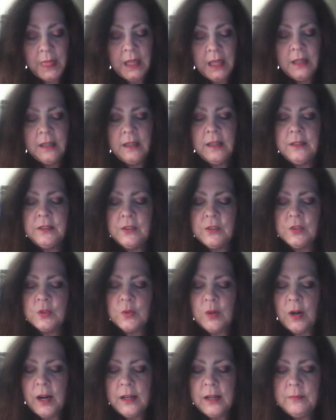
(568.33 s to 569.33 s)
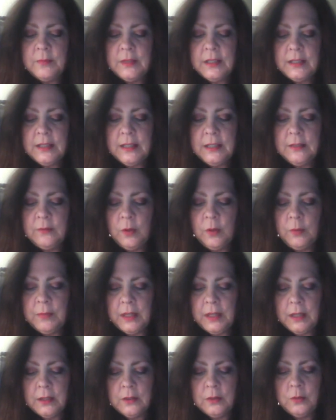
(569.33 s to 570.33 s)
He described the evil
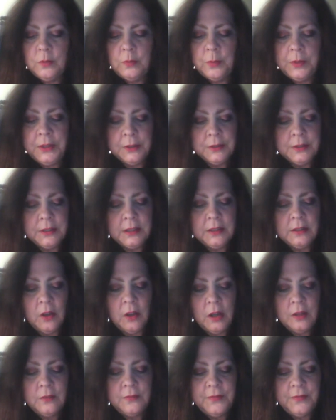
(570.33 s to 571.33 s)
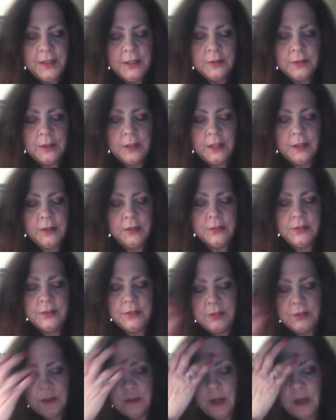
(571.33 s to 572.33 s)
man who wielded long fingernails
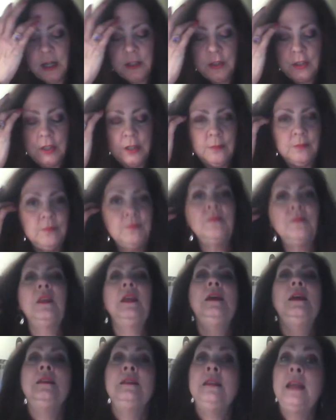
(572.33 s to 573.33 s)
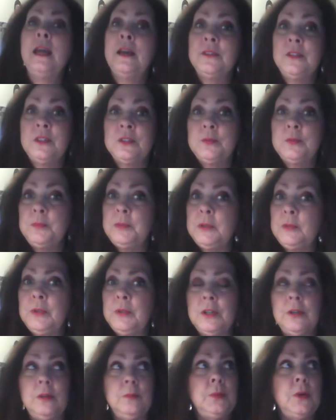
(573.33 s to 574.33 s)
to scratch him. Now, this would be
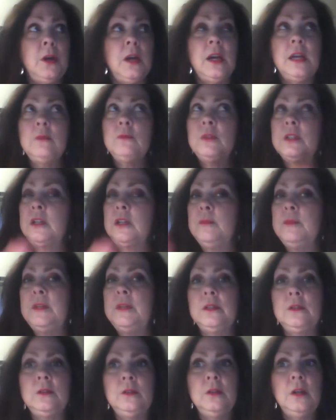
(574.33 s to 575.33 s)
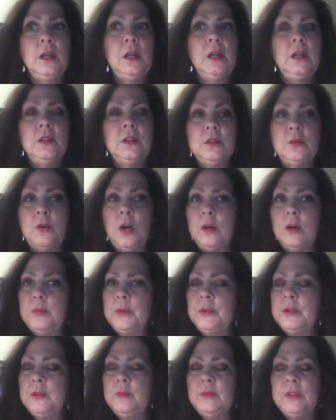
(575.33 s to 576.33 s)
weird. Brian would come in to our
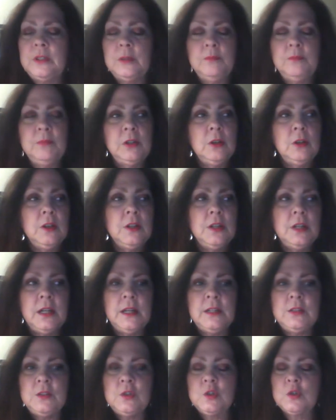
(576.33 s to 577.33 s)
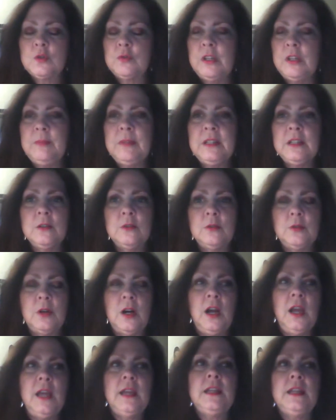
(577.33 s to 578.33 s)
room in the middle of the night, screaming and
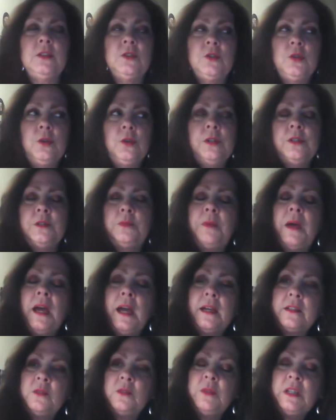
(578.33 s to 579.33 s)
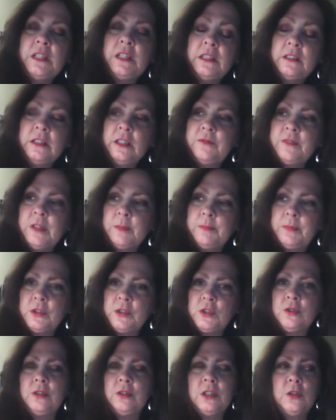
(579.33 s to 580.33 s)
crying. He'd turn his back to me, and he'd lift up his
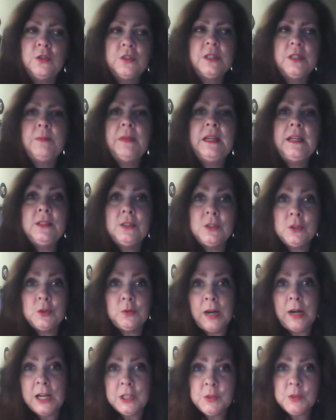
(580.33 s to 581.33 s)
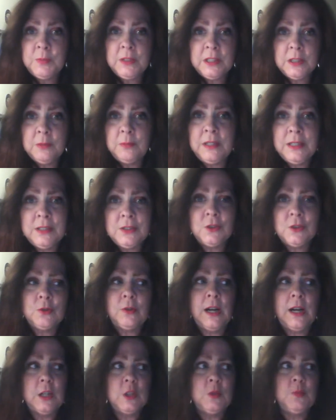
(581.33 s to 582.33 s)
shirt. He goes, the man scratched me, the man
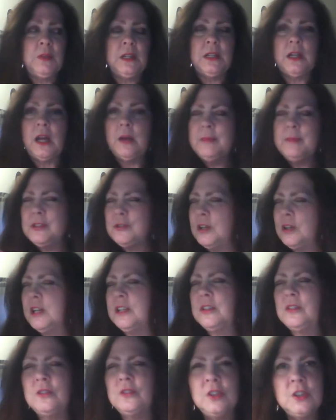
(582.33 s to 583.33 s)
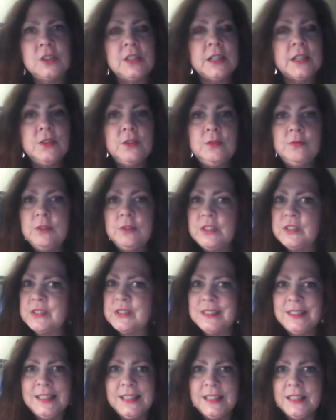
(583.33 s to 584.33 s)
scratched me. And I'd be trying to look. I couldn't really
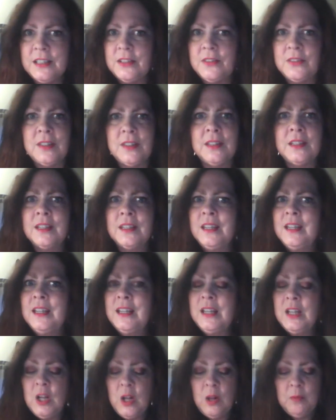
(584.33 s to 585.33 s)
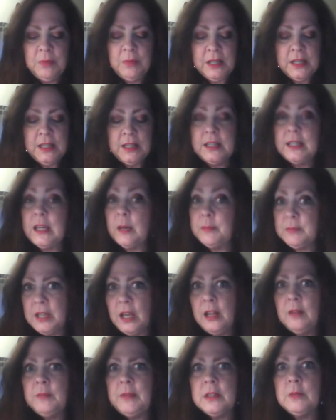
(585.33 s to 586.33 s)
see anything, but he kept
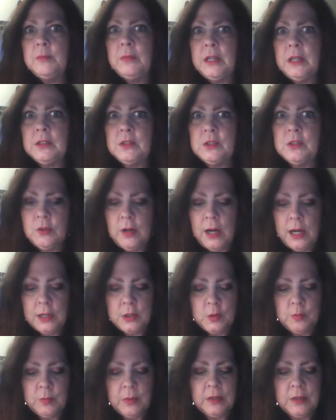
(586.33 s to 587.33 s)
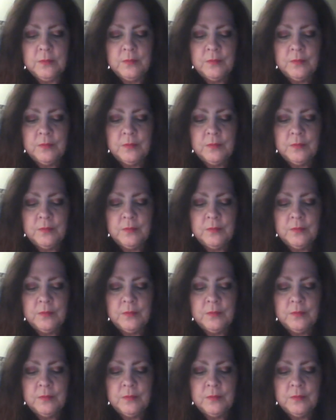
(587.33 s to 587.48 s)
telling me, the man scratched me.